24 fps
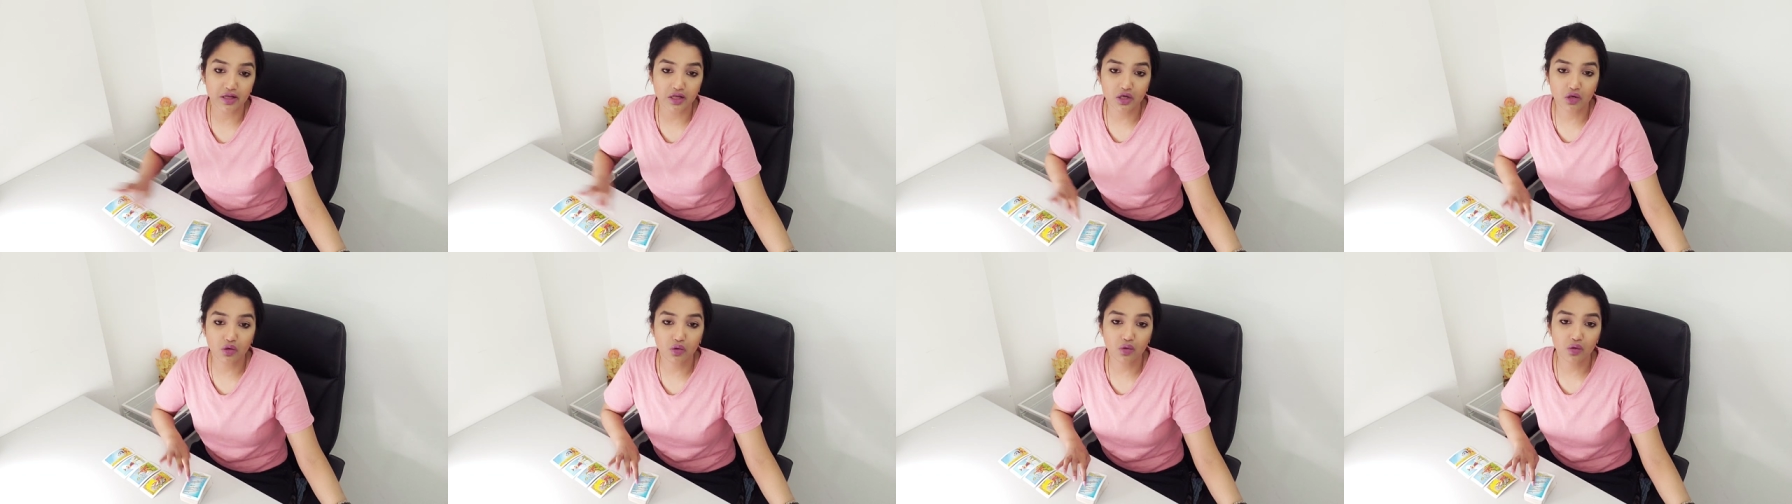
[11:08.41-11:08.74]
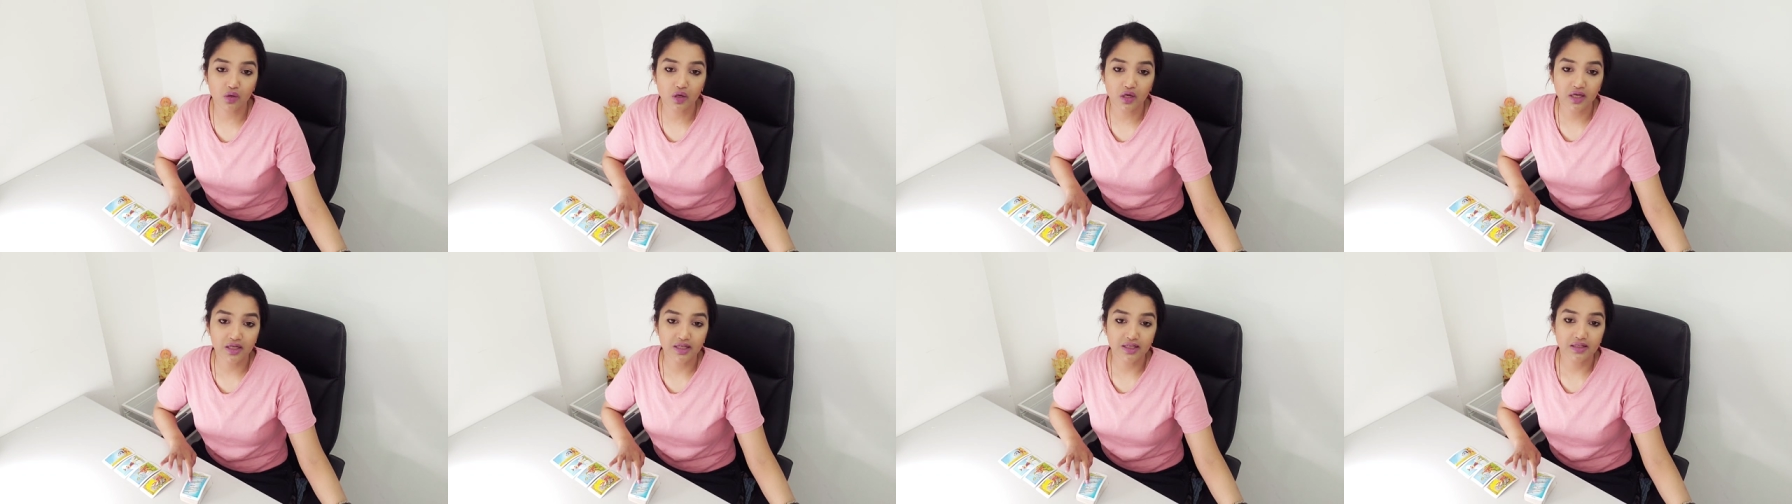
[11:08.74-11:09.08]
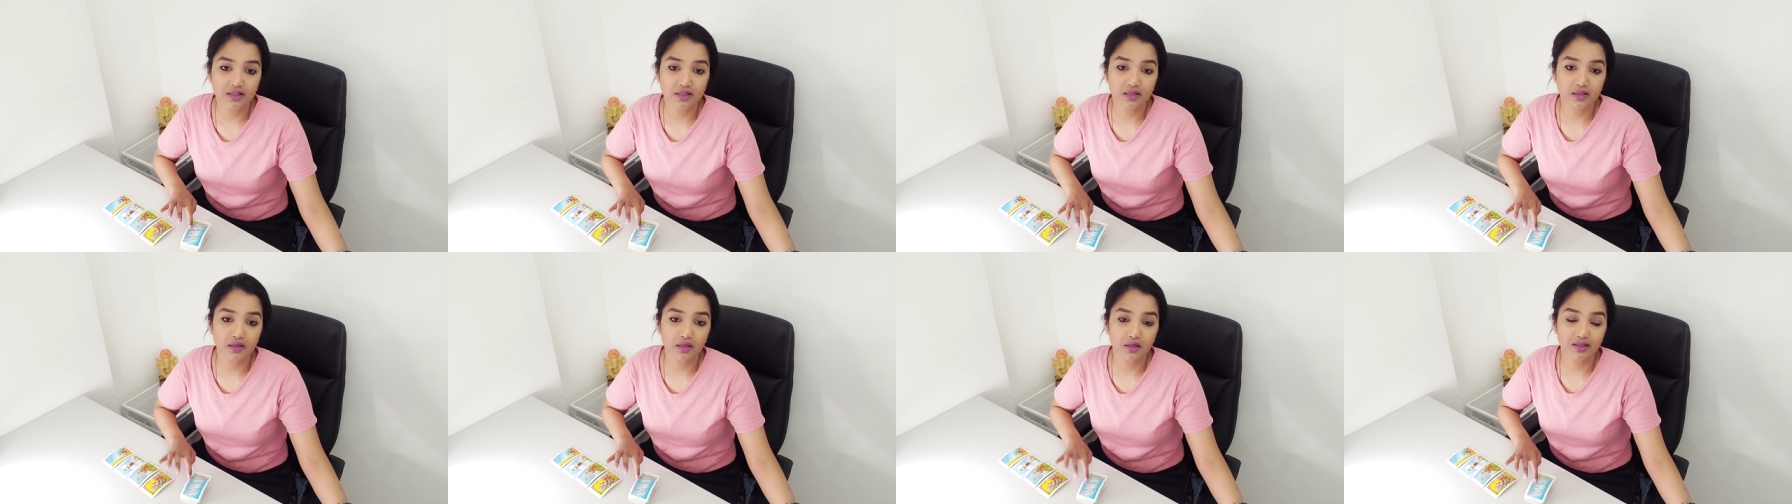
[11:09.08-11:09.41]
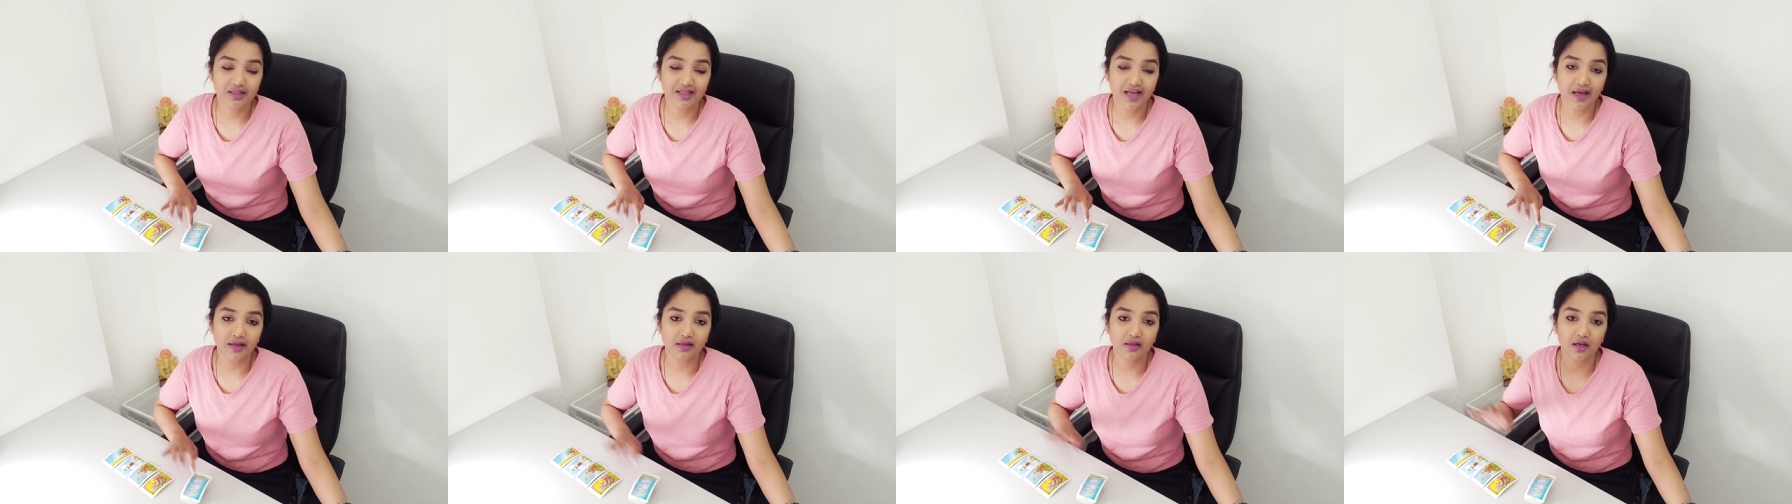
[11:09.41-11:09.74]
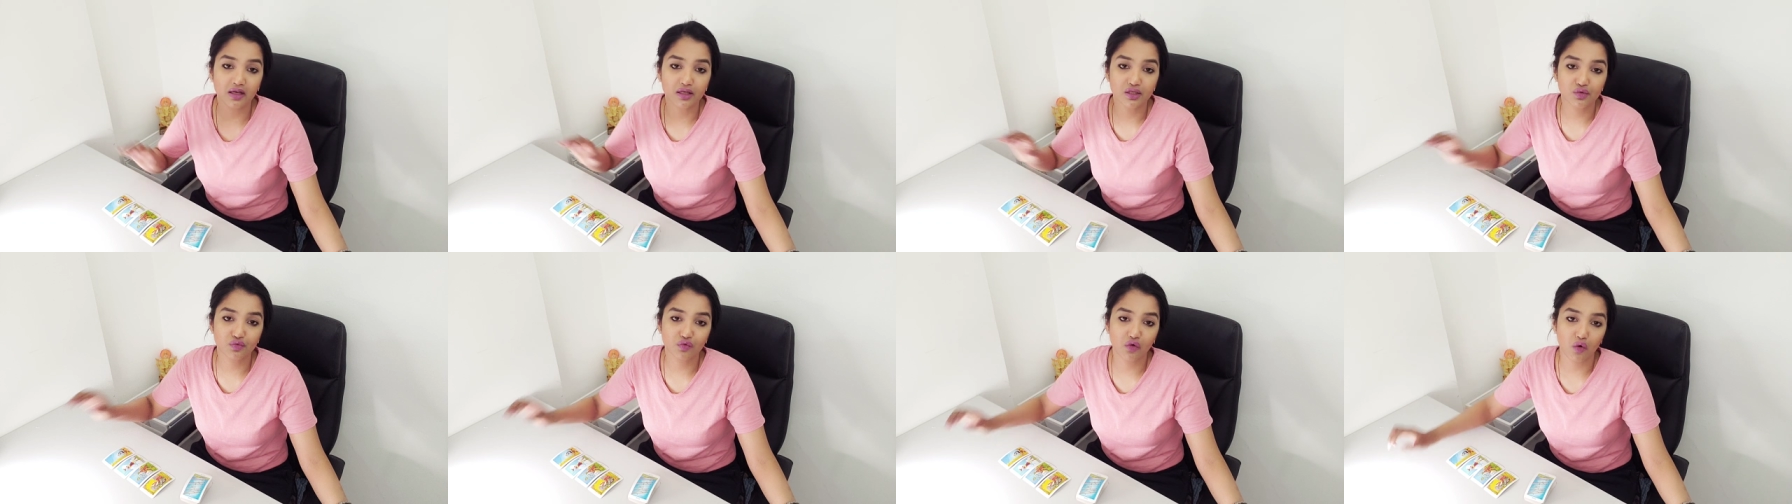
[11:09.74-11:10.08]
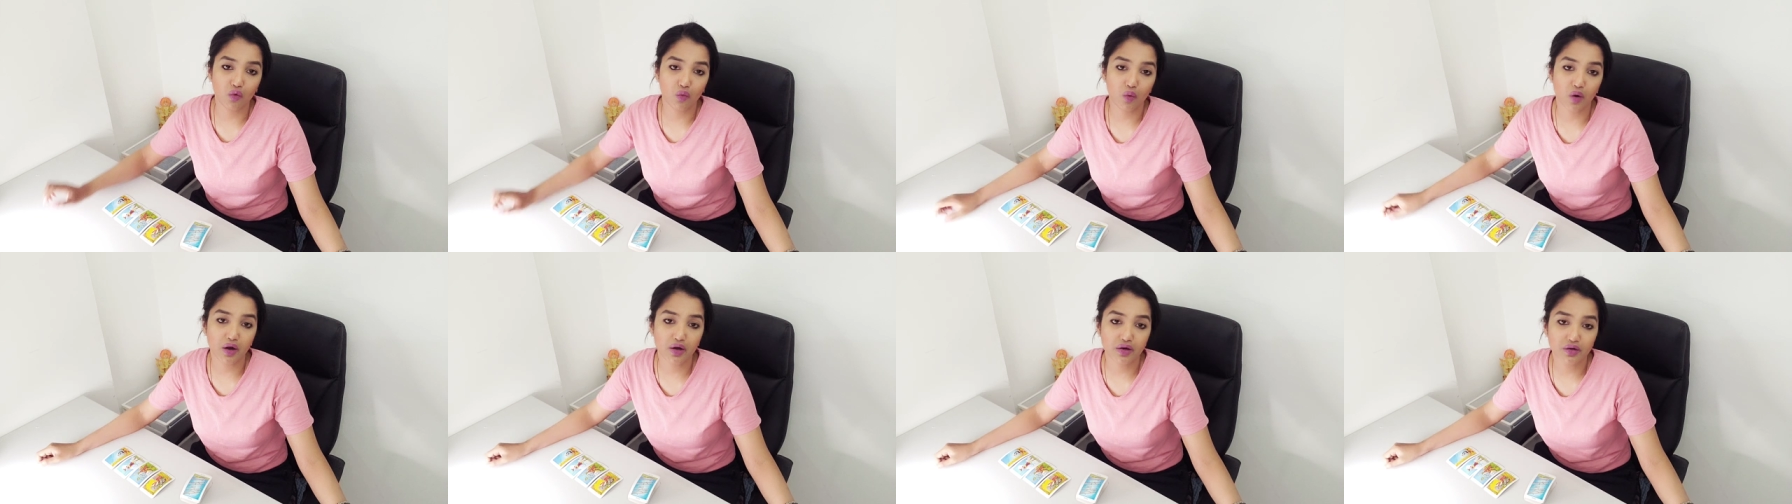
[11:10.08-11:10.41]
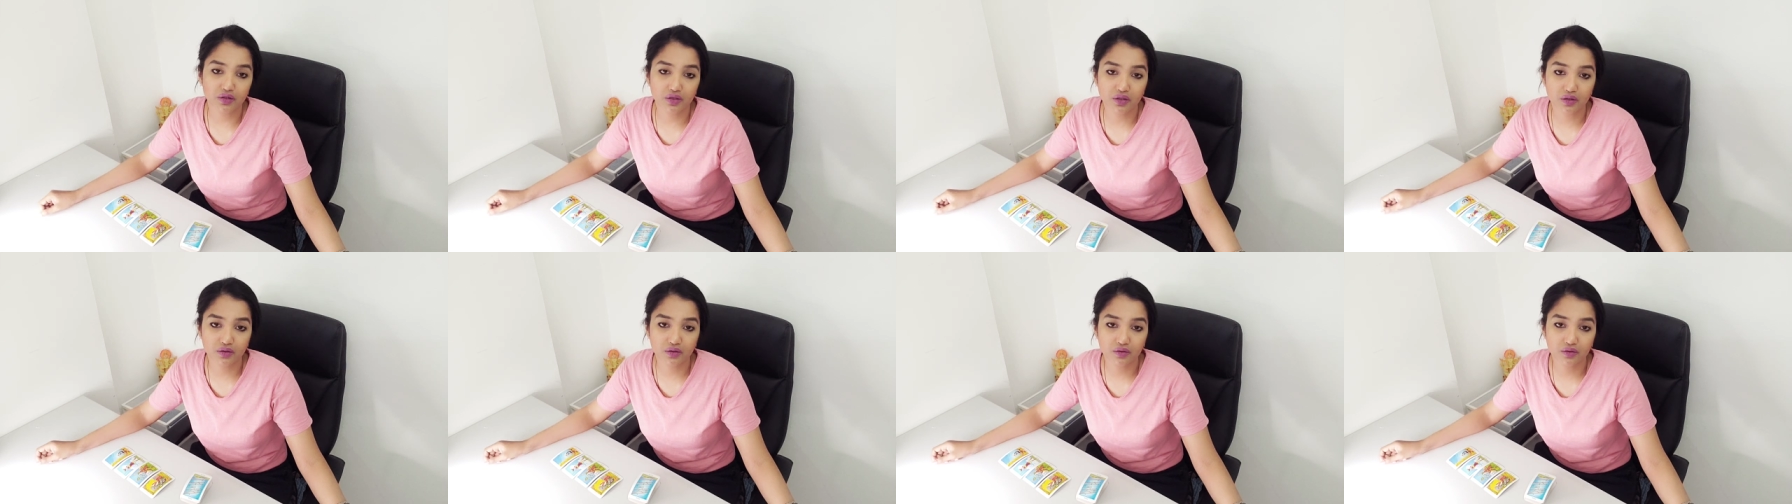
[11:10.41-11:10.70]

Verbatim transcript: you take things forward.